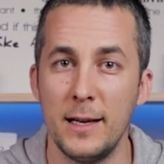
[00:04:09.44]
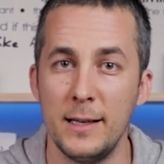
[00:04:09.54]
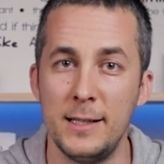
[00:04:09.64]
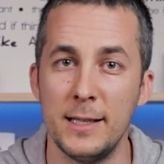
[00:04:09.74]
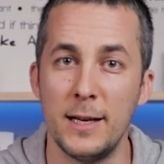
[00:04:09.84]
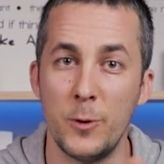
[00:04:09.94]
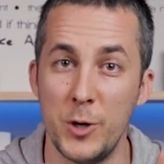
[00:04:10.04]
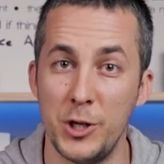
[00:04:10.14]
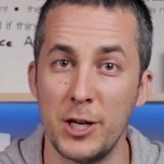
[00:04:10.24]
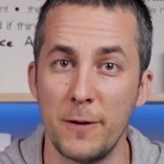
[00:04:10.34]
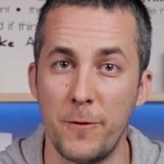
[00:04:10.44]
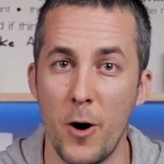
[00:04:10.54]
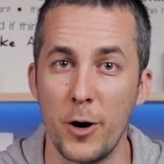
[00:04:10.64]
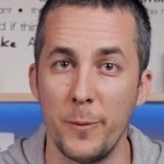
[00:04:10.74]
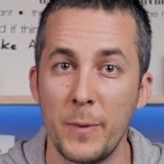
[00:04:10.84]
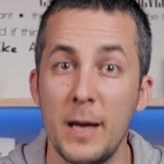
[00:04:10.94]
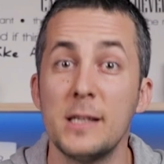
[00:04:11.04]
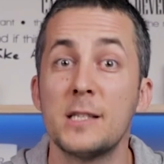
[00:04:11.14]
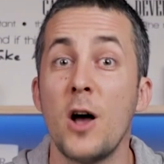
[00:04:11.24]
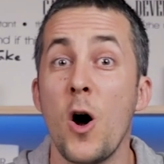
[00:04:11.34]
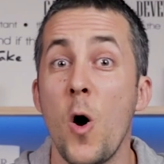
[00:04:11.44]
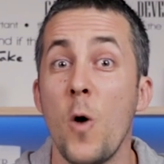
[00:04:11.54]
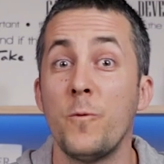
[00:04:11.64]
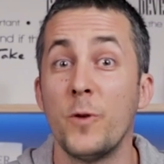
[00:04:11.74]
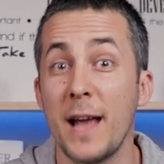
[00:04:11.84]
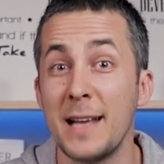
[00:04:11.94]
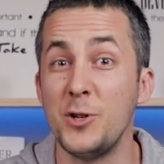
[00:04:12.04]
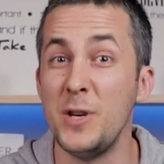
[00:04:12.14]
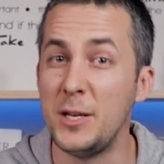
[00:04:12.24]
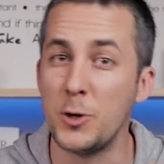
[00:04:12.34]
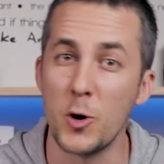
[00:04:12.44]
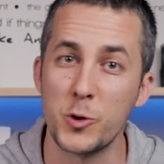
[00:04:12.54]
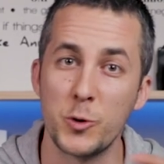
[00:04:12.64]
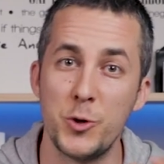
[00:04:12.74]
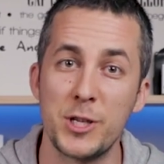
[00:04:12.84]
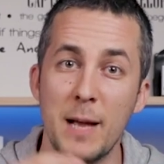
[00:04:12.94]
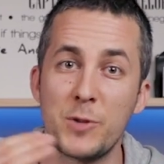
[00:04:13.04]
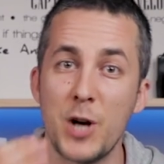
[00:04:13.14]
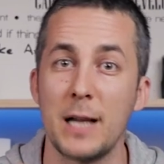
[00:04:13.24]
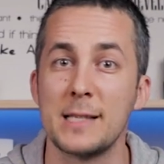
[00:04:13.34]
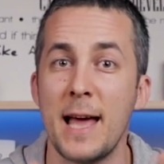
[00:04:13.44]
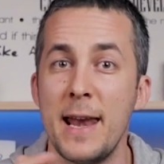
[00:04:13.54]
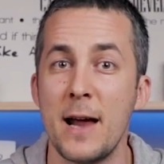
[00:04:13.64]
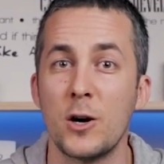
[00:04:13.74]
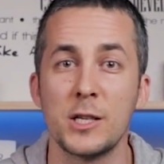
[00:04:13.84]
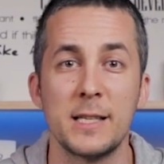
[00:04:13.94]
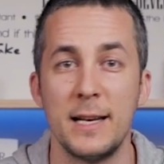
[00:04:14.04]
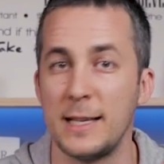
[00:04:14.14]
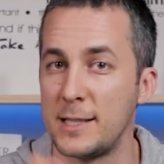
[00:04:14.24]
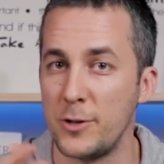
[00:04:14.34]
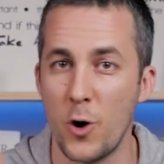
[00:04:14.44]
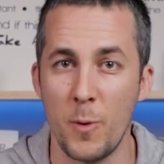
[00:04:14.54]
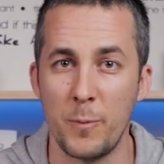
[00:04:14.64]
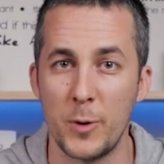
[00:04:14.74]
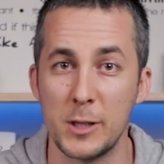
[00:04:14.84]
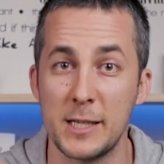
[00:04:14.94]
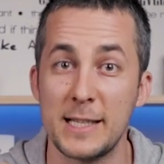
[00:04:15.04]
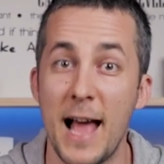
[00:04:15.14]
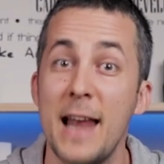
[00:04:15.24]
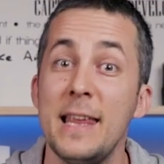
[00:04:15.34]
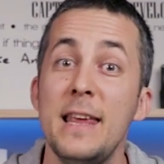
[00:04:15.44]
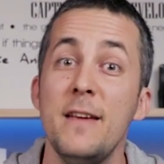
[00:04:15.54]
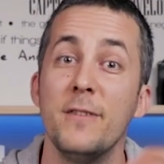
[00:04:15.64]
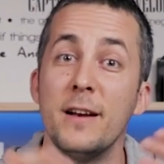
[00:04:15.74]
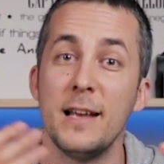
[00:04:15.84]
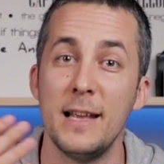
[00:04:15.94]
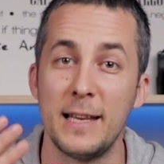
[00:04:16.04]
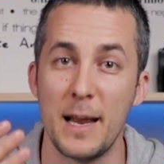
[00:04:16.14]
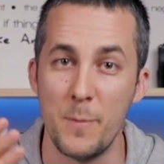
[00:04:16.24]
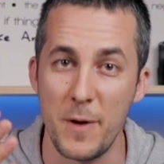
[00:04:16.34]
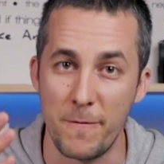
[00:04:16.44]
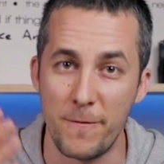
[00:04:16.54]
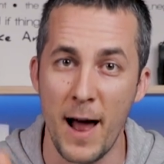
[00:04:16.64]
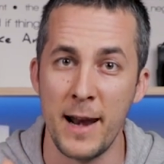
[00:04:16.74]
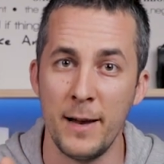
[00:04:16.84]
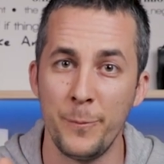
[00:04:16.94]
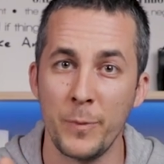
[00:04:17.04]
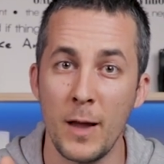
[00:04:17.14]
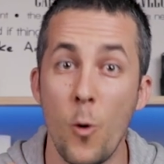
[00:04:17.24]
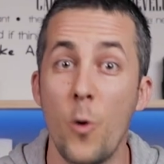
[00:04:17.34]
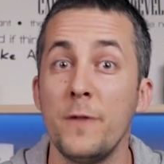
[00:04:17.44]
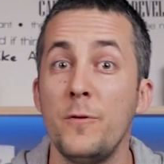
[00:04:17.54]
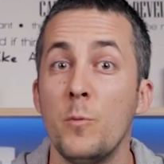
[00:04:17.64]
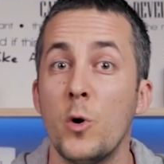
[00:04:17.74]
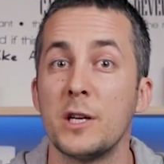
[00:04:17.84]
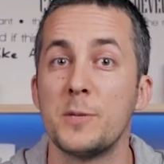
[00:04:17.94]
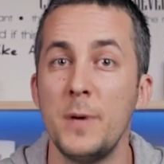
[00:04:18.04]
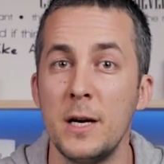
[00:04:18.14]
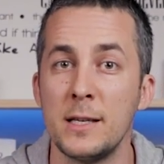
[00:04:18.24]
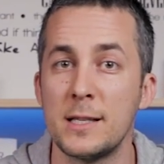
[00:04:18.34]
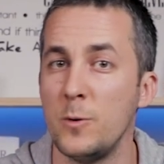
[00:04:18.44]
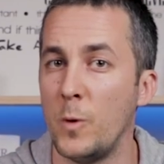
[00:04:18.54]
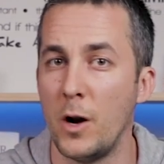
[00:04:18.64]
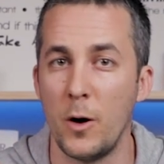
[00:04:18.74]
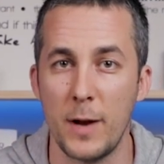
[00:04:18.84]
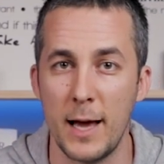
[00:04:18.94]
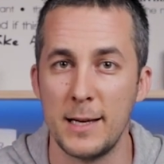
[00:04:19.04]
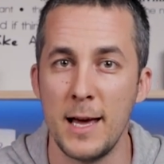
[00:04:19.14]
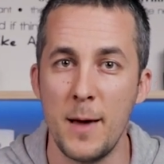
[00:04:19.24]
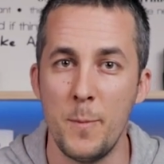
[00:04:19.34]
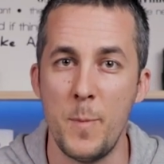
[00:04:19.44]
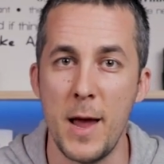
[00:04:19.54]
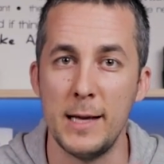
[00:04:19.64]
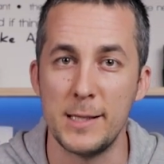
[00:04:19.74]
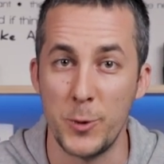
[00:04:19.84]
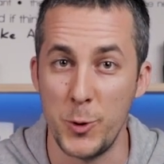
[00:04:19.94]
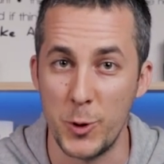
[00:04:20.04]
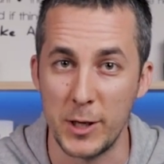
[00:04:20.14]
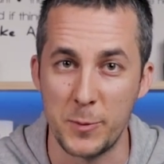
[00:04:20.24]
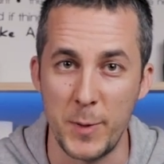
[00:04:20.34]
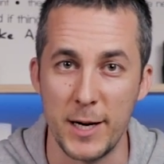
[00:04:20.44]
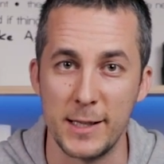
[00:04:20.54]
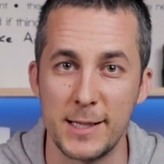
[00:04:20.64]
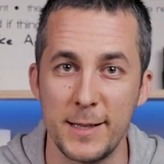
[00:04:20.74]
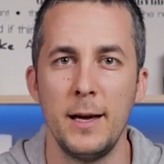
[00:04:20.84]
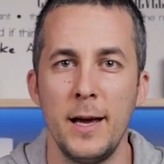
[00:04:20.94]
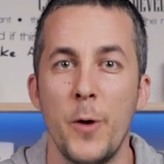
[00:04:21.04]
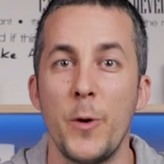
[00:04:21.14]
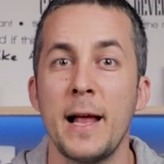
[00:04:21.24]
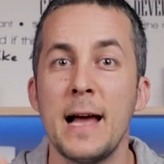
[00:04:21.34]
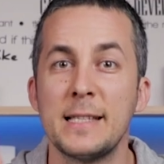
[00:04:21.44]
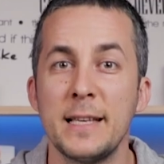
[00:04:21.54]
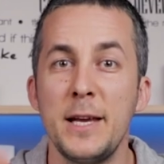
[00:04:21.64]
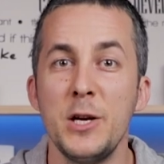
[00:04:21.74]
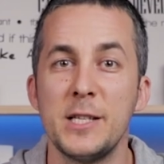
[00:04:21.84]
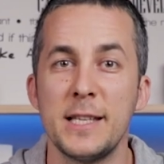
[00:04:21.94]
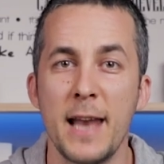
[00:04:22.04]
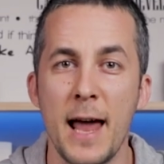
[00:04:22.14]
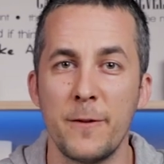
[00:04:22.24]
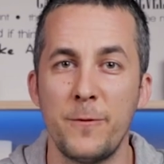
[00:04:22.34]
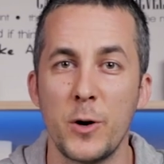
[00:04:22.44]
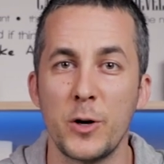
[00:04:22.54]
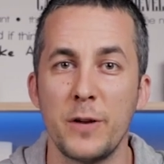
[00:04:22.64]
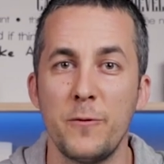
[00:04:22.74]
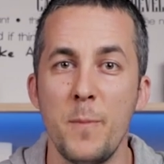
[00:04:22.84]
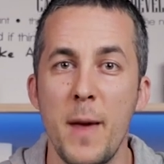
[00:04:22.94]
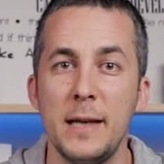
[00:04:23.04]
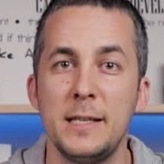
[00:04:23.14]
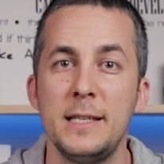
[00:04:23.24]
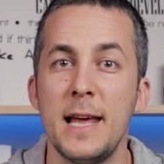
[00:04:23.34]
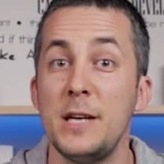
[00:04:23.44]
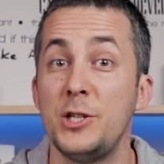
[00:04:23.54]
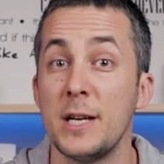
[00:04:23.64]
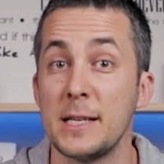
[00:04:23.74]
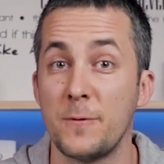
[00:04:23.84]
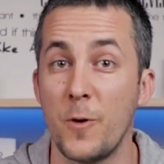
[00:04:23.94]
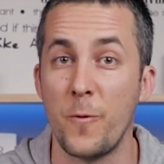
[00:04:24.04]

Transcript: the original photo. So for that you need to go through some trials and errors, and that's a normal process, and even it can be fun. Or if you're more experienced, you will know that based on your experience. Alright guys, and here is another photo that we made today just for